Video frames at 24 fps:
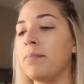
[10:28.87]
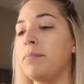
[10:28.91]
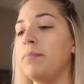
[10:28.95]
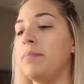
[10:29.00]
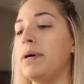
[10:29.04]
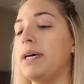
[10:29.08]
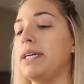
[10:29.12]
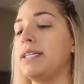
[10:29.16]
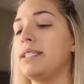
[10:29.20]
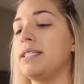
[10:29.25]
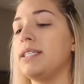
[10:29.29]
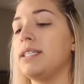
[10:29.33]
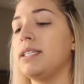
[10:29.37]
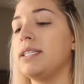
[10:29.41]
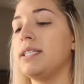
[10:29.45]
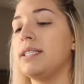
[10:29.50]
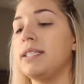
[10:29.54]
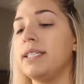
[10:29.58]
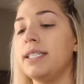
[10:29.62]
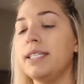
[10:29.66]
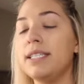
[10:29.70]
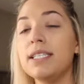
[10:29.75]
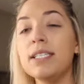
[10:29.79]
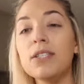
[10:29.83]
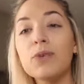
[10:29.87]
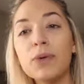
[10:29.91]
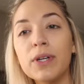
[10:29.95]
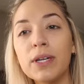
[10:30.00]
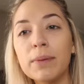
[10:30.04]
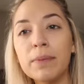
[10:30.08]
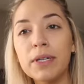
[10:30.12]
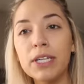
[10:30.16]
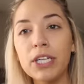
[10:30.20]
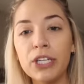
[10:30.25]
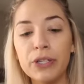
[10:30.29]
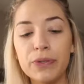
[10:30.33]
But this is the one
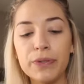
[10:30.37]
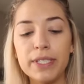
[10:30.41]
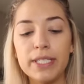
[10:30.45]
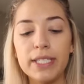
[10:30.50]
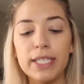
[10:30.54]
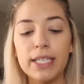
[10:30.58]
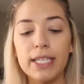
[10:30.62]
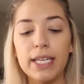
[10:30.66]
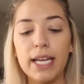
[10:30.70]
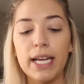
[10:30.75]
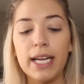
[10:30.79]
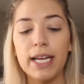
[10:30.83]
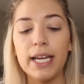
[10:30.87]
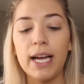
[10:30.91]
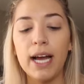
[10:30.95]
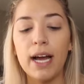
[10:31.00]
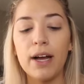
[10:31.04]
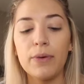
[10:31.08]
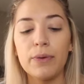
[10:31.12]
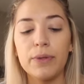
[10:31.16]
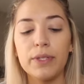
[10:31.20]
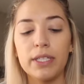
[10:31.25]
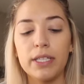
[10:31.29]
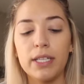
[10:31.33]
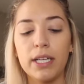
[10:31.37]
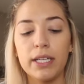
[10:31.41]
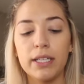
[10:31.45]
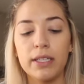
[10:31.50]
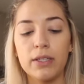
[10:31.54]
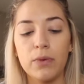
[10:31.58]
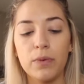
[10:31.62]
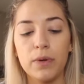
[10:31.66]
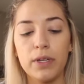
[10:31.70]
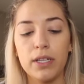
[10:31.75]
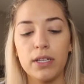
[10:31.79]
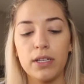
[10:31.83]
I'm going to use today. I really like
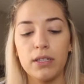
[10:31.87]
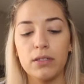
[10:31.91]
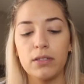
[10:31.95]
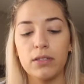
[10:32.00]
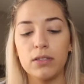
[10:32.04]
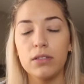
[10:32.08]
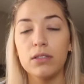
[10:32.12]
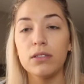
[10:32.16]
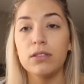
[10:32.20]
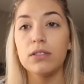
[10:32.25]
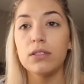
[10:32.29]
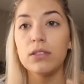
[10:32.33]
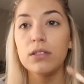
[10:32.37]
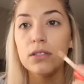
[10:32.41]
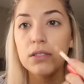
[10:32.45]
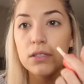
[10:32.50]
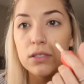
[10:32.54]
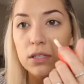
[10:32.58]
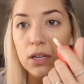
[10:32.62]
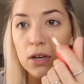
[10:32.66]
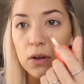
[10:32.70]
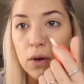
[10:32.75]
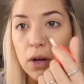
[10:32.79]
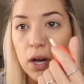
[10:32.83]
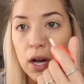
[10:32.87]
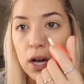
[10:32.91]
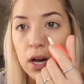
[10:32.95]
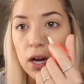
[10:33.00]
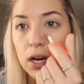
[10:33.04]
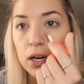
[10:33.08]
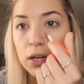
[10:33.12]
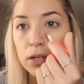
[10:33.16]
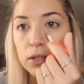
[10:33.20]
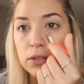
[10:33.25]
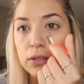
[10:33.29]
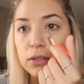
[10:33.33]
the way that it looks. So
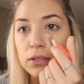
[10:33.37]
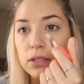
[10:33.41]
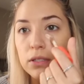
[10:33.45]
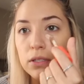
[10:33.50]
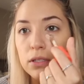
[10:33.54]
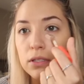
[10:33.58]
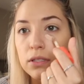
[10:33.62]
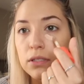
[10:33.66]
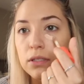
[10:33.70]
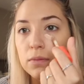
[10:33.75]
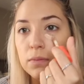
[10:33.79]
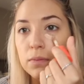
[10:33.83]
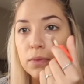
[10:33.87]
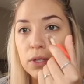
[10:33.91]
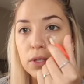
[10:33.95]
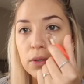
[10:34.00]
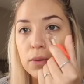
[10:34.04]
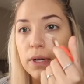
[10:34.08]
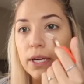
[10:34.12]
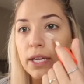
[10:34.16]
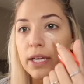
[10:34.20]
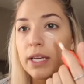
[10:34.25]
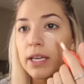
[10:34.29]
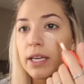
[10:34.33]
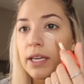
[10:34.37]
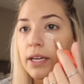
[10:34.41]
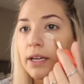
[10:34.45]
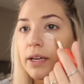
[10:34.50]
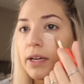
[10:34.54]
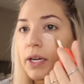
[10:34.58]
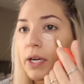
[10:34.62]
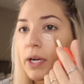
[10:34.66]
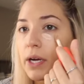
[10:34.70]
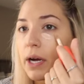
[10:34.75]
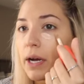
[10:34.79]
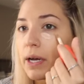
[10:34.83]
I'll just put it right
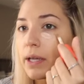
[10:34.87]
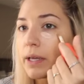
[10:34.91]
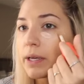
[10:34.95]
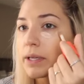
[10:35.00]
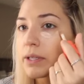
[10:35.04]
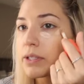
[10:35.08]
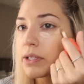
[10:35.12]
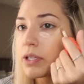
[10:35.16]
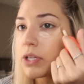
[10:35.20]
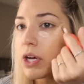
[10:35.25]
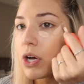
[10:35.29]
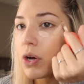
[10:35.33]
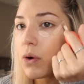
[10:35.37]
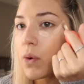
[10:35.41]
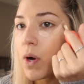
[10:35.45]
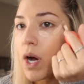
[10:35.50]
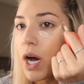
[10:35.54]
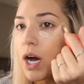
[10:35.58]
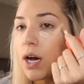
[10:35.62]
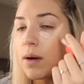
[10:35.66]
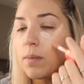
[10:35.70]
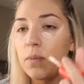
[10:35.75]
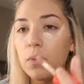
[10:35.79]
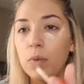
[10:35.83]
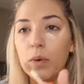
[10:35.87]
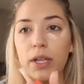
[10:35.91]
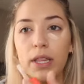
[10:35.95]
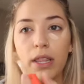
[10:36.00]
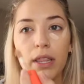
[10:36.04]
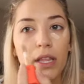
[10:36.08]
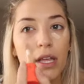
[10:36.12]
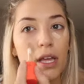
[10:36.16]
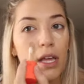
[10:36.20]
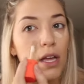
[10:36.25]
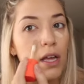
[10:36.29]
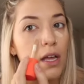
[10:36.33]
here. I like to go up
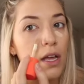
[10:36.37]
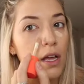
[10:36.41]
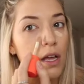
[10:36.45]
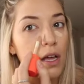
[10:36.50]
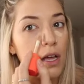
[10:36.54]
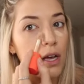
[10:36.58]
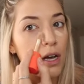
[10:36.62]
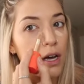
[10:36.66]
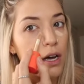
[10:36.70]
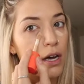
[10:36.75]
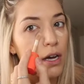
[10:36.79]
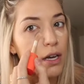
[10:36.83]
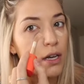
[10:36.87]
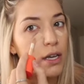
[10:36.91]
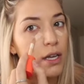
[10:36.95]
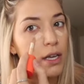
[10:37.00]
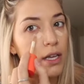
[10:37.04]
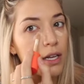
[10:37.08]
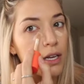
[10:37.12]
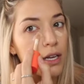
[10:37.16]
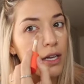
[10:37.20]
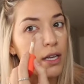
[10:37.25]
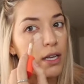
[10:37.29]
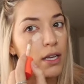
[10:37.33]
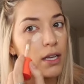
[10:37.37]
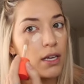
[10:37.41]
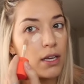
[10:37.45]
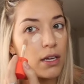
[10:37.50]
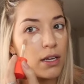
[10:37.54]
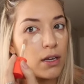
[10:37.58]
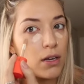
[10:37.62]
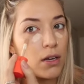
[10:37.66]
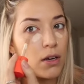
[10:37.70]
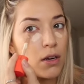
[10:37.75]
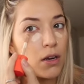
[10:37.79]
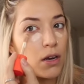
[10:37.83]
with it. Again,
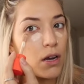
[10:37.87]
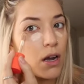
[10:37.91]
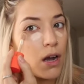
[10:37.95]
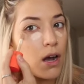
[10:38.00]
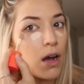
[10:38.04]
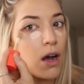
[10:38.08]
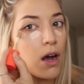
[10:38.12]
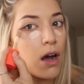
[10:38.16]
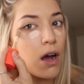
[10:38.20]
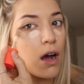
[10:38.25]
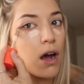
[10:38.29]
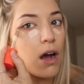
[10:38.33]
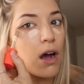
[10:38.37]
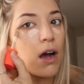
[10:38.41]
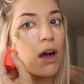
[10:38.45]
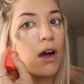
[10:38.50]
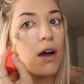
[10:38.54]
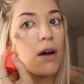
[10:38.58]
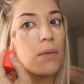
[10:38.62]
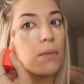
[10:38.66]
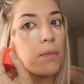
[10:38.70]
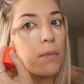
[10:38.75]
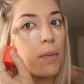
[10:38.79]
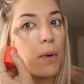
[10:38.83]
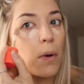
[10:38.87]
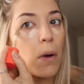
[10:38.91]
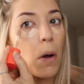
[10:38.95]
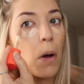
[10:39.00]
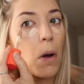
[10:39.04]
here, up.